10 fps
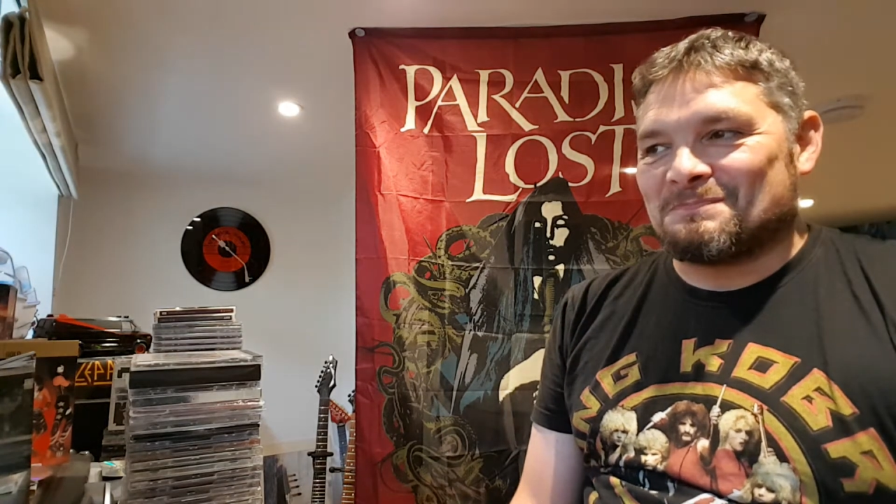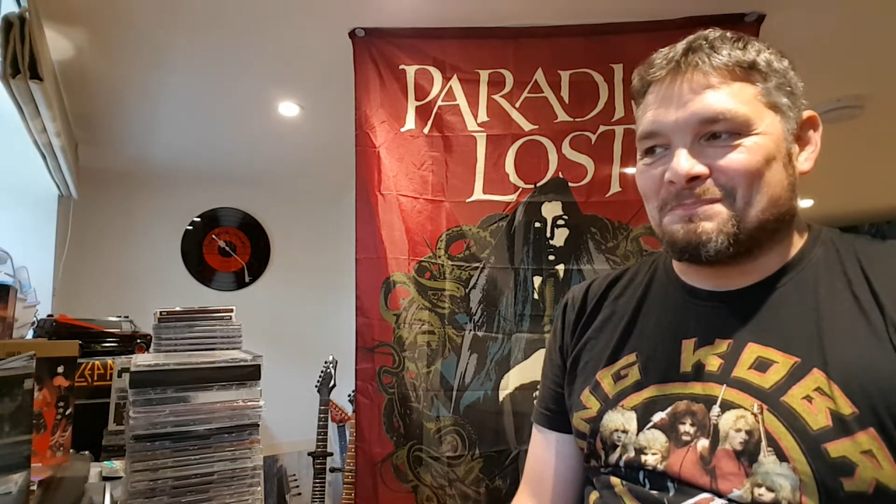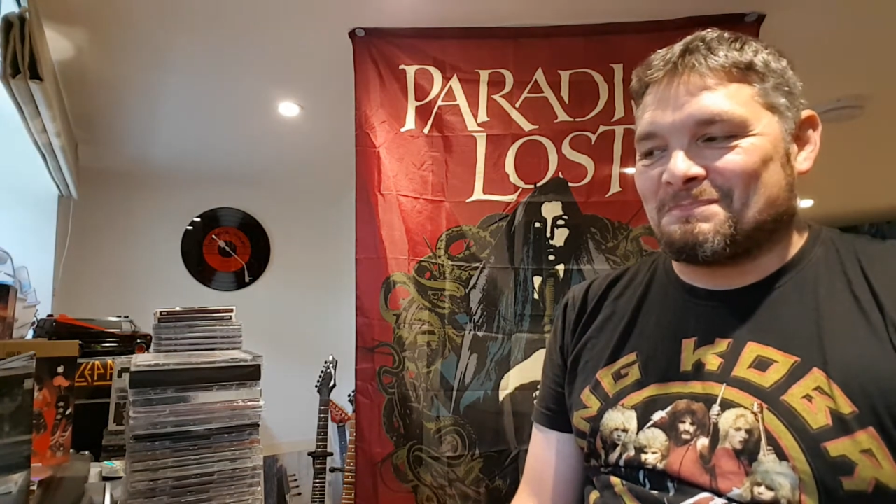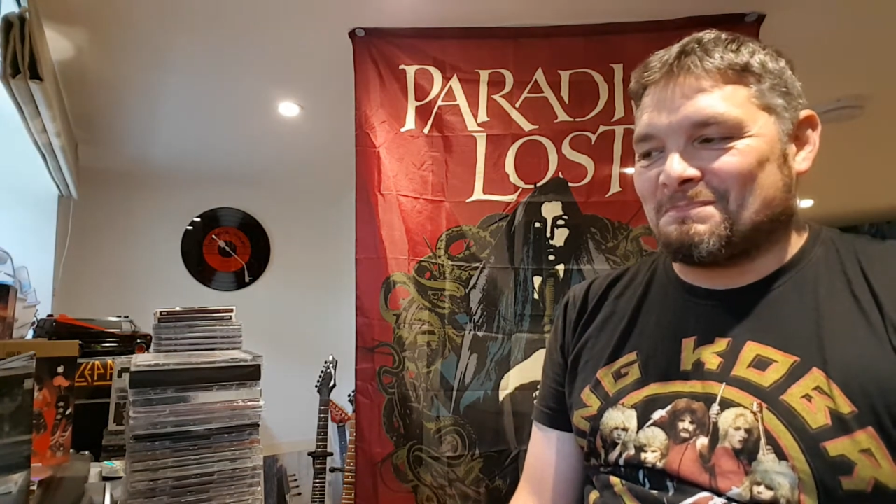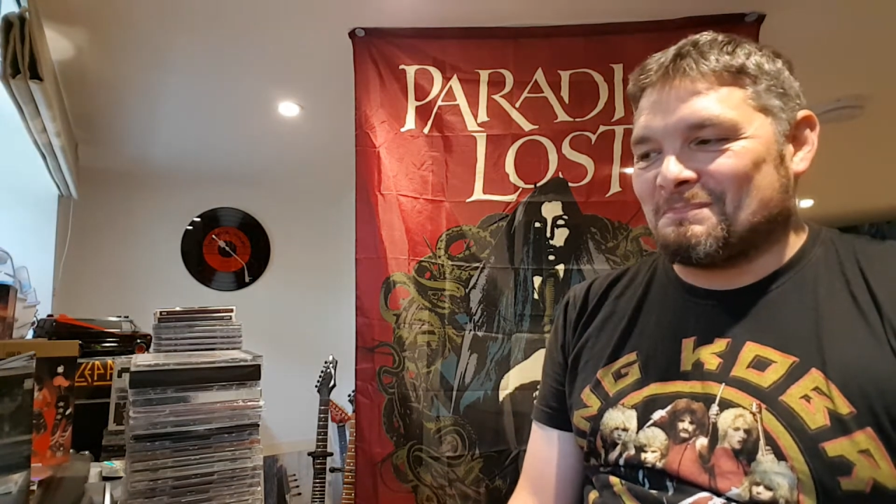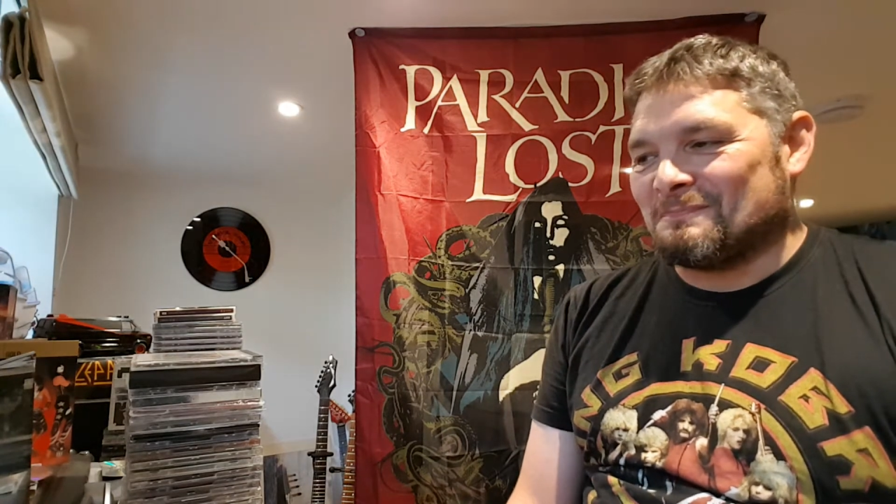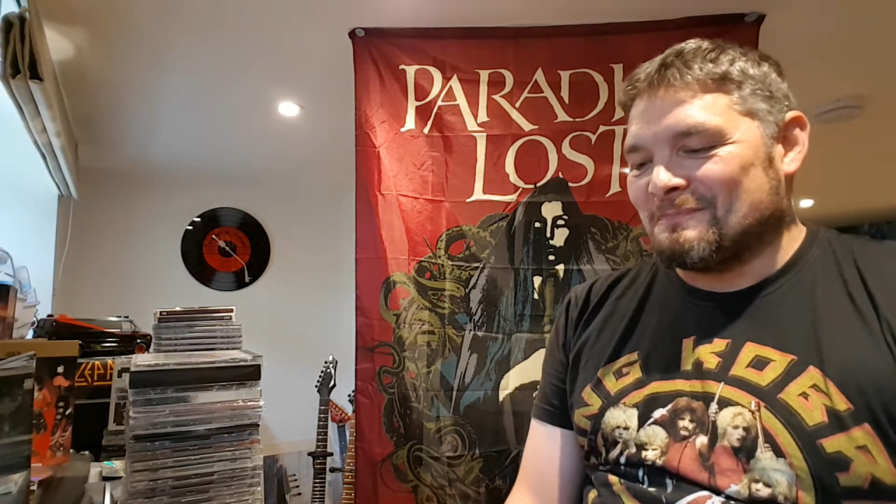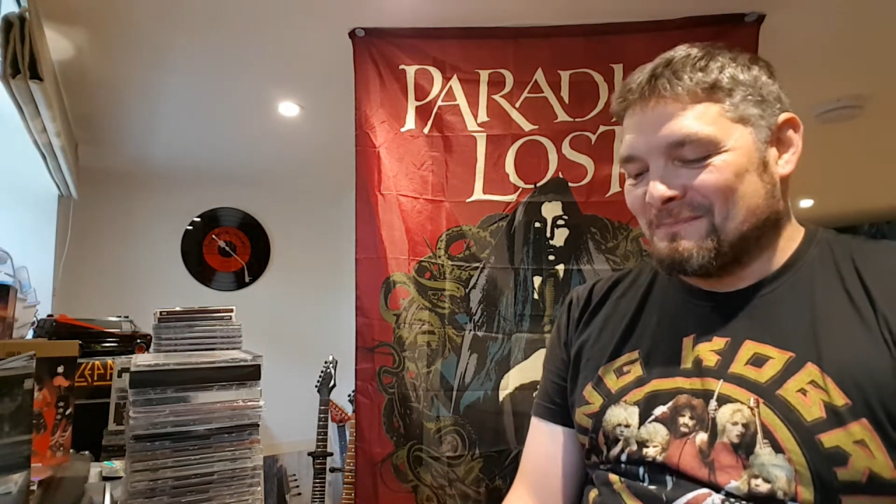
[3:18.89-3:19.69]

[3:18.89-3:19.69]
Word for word: I'm